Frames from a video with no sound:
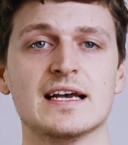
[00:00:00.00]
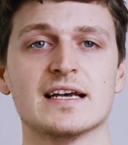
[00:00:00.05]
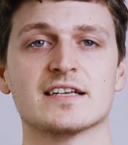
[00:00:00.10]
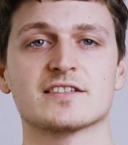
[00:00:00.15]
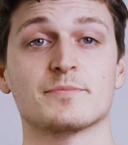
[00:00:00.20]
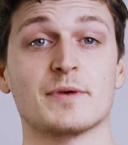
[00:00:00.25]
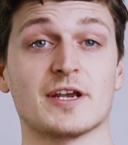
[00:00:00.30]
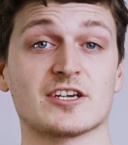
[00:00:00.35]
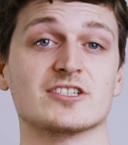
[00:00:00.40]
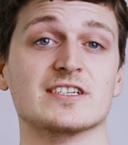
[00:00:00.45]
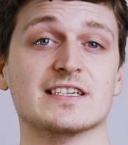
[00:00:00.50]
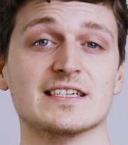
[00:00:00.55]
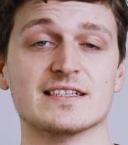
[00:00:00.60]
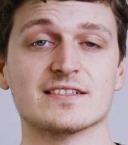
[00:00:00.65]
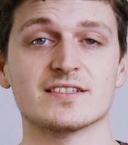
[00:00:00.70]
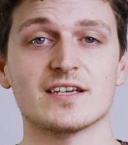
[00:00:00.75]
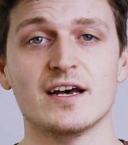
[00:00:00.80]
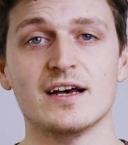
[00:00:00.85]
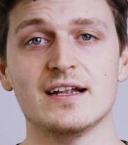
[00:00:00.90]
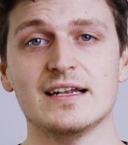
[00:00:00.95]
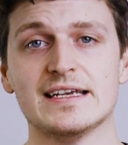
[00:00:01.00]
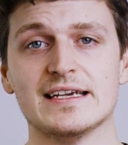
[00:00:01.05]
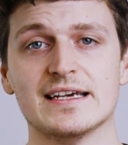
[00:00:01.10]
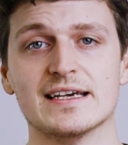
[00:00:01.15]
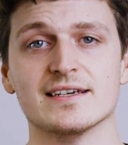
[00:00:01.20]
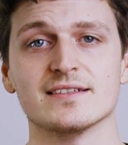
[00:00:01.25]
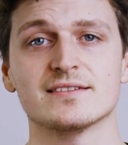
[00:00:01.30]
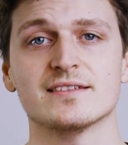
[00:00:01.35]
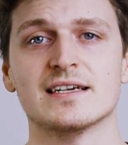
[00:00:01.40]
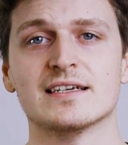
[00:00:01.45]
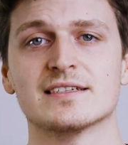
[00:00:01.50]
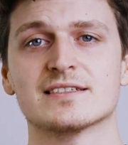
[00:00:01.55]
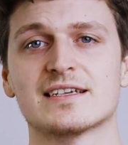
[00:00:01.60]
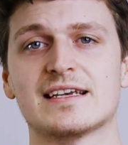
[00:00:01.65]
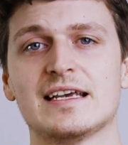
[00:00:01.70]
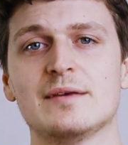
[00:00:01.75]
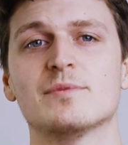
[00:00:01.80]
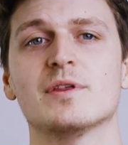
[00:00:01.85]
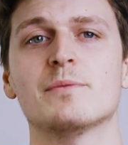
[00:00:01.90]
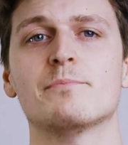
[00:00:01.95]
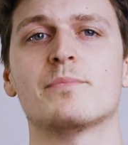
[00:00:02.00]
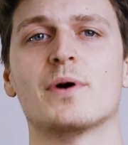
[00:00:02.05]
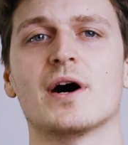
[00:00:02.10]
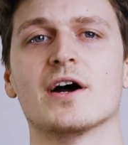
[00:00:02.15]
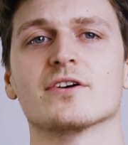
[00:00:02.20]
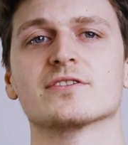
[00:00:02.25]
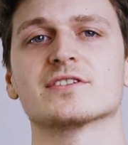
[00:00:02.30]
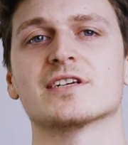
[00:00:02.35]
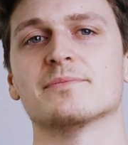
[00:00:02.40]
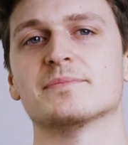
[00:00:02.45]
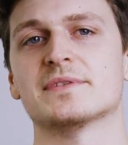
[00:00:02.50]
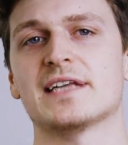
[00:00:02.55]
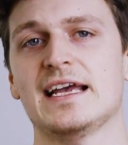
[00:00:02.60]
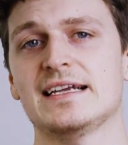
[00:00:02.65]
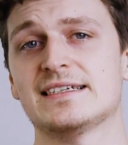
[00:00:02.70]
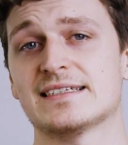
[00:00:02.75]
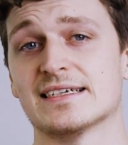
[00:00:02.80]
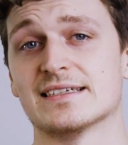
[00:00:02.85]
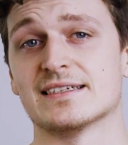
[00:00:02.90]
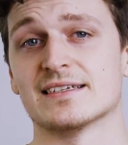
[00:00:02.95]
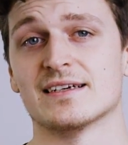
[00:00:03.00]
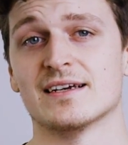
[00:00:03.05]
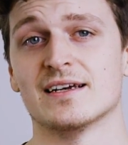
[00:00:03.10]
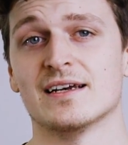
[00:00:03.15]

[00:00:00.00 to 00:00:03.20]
especially in its early years, to keep the BIOS updated.